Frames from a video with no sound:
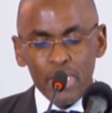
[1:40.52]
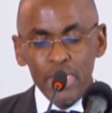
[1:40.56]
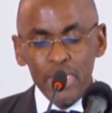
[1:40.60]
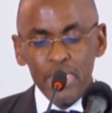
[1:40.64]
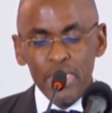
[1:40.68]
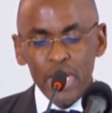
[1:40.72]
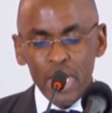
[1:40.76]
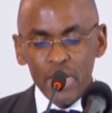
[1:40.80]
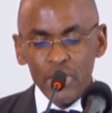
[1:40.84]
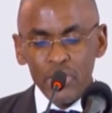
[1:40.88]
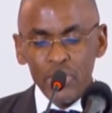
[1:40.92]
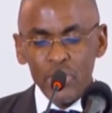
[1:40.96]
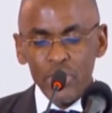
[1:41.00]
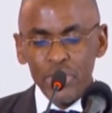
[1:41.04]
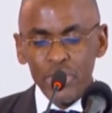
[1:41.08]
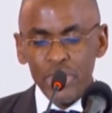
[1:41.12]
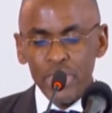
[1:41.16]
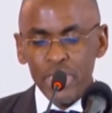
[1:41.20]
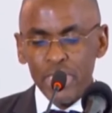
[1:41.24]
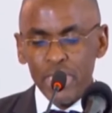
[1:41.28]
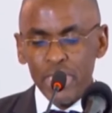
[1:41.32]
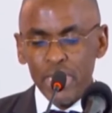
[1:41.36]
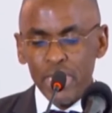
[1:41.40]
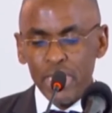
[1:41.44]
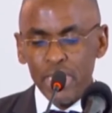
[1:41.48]

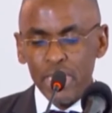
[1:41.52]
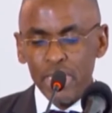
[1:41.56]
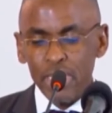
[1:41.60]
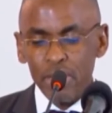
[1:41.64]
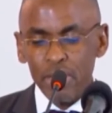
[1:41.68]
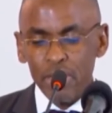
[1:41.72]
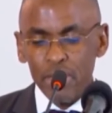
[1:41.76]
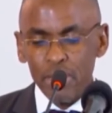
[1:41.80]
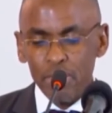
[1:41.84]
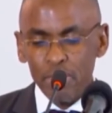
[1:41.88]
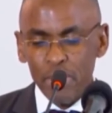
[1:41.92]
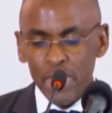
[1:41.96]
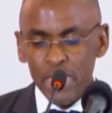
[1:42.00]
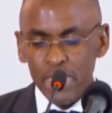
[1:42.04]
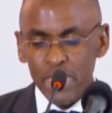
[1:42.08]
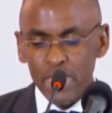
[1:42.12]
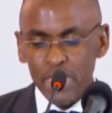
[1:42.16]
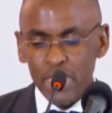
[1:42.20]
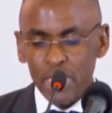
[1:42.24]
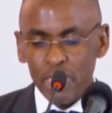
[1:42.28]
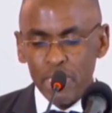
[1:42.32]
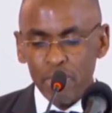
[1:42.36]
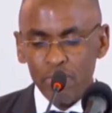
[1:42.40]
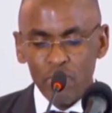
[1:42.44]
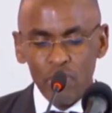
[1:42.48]
reductions in daily
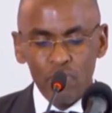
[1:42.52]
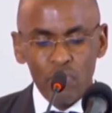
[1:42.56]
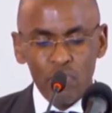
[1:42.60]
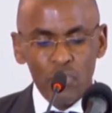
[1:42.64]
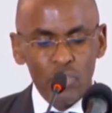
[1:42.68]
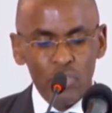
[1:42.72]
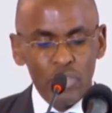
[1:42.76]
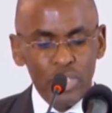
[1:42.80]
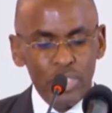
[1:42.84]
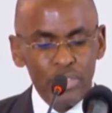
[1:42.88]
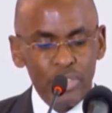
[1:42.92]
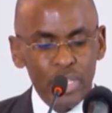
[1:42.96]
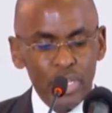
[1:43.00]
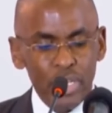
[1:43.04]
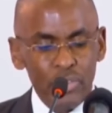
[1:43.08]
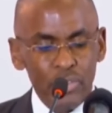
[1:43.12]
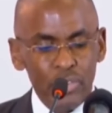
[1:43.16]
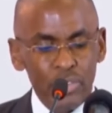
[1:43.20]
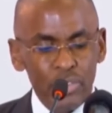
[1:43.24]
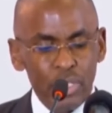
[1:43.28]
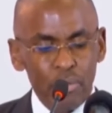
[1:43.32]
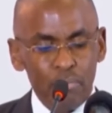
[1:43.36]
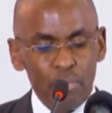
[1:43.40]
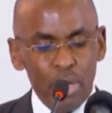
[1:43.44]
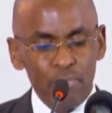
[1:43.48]
maintenance fee for
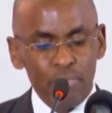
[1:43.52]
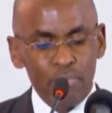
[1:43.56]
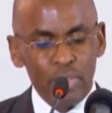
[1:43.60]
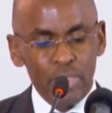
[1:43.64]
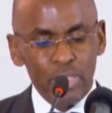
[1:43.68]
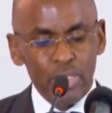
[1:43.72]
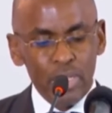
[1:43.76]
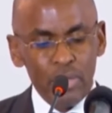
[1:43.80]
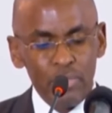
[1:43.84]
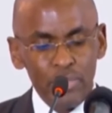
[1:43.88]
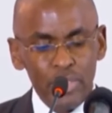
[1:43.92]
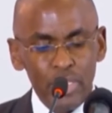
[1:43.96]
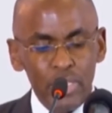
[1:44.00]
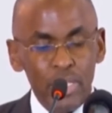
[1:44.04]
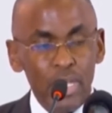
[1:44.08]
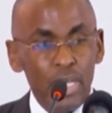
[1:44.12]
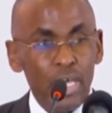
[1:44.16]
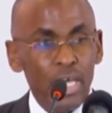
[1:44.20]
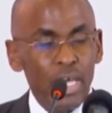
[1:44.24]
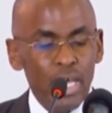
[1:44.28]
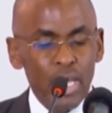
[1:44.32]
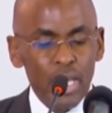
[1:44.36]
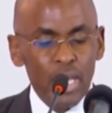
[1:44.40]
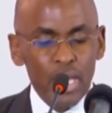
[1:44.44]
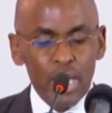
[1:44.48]
transactions above 1,000,
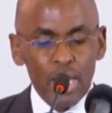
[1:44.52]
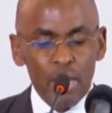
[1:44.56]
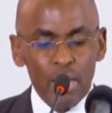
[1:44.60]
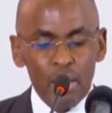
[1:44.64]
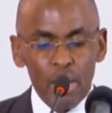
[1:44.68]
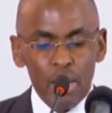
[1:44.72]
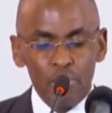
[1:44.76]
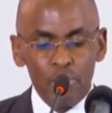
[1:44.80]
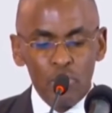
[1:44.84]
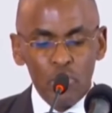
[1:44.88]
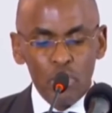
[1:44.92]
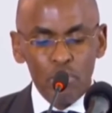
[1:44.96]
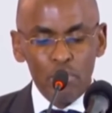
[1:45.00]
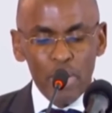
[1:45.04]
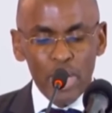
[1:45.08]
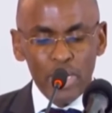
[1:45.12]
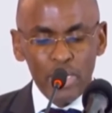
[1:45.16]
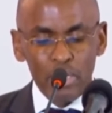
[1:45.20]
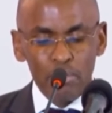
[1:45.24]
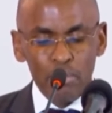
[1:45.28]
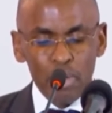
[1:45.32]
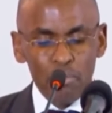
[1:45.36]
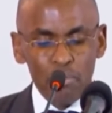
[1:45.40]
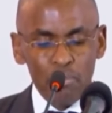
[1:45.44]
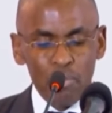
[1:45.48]
up to a
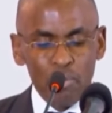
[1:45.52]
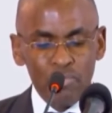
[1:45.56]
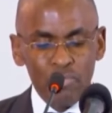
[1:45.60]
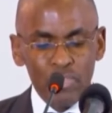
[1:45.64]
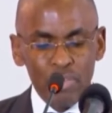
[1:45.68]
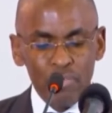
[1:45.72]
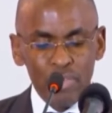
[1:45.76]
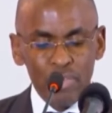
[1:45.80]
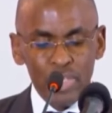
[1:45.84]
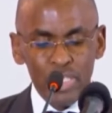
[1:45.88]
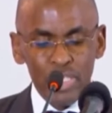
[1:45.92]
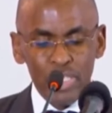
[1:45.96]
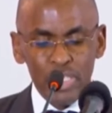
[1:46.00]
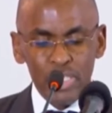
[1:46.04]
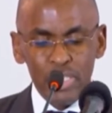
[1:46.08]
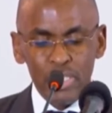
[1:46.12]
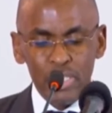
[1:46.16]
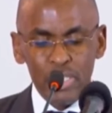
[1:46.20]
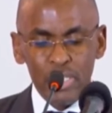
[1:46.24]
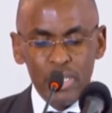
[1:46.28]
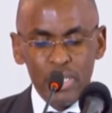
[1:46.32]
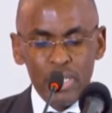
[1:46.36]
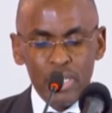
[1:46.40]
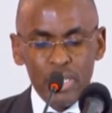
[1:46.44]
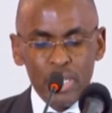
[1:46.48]
maximum of
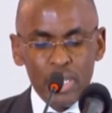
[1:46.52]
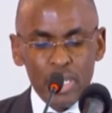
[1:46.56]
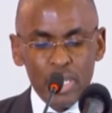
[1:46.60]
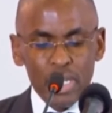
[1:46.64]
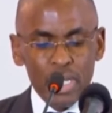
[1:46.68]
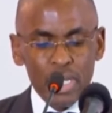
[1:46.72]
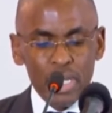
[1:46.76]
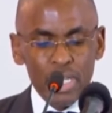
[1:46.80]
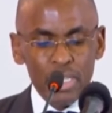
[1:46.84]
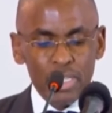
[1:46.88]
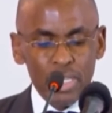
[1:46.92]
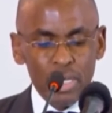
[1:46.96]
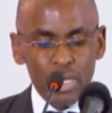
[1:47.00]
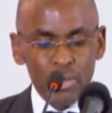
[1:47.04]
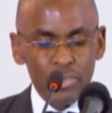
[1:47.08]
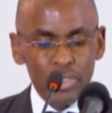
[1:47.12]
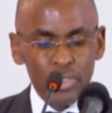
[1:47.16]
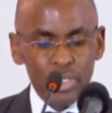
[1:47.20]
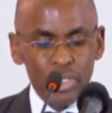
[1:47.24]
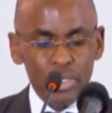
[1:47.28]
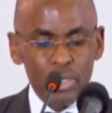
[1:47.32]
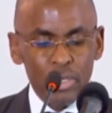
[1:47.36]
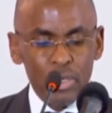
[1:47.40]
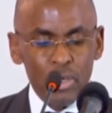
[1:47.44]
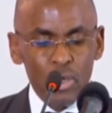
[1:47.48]

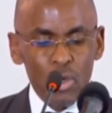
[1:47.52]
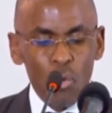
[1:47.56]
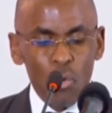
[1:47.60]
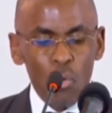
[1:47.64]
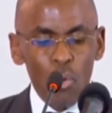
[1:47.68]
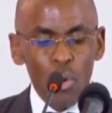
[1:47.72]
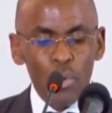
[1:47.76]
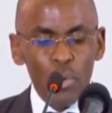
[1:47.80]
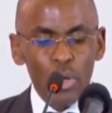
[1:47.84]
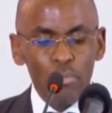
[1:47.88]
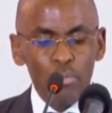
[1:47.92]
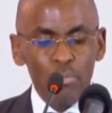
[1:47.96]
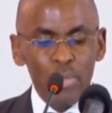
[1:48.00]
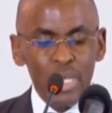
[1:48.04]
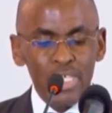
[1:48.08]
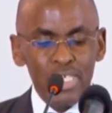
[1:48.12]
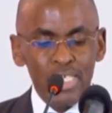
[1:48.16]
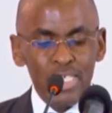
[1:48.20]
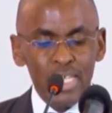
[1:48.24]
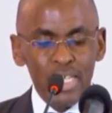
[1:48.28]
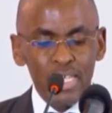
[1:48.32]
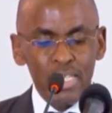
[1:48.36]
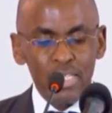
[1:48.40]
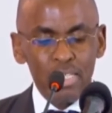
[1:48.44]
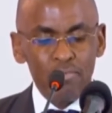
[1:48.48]
70,000. We will
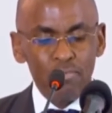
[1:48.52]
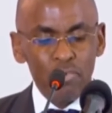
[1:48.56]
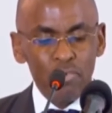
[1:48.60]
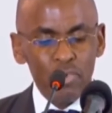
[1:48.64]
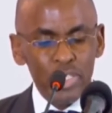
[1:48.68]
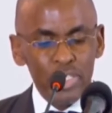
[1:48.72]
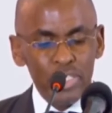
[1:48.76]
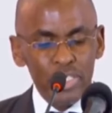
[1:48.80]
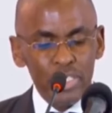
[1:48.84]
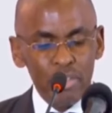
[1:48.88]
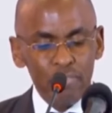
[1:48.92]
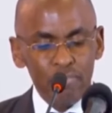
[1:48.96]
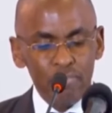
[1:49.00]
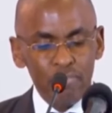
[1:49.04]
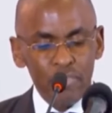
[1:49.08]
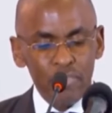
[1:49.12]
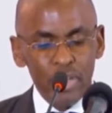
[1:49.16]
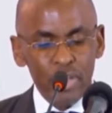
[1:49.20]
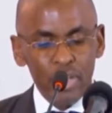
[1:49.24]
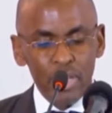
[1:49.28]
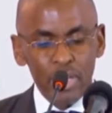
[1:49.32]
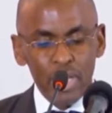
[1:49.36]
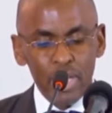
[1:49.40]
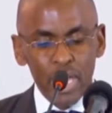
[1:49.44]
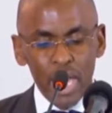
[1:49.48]
maintain the Fuliza
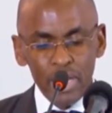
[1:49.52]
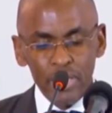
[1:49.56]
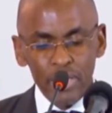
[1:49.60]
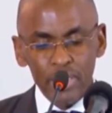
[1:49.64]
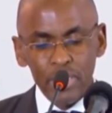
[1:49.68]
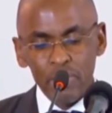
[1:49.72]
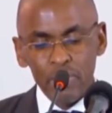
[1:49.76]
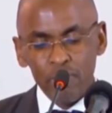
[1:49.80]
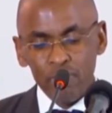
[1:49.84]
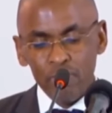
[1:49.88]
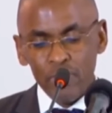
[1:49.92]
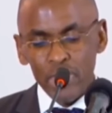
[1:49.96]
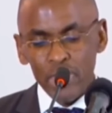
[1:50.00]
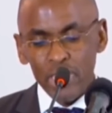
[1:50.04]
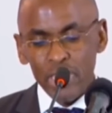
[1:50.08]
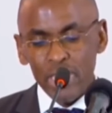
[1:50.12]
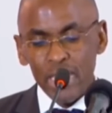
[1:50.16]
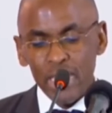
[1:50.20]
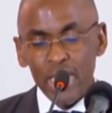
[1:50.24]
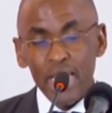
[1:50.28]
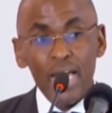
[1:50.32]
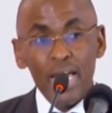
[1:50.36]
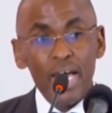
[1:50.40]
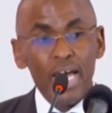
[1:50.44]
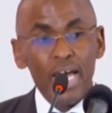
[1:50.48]
access fee